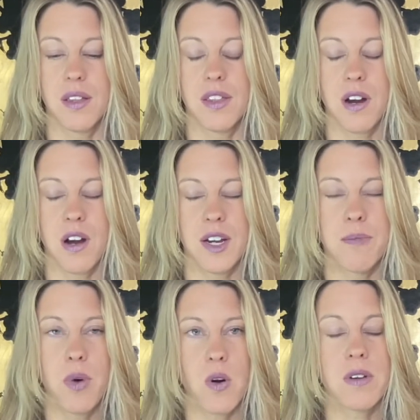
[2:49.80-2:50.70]
There are
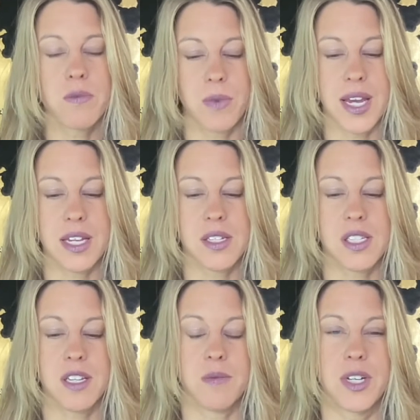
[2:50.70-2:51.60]
important
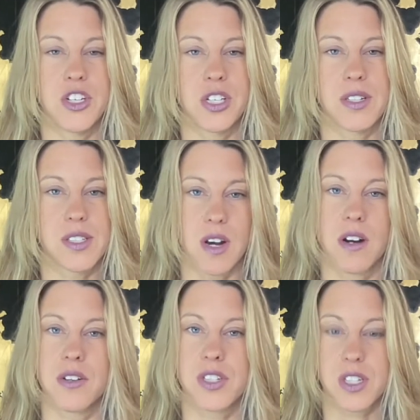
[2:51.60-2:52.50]
ways in which the
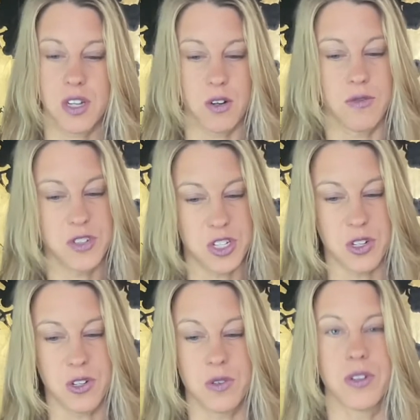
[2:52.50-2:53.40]
SARS-CoV-2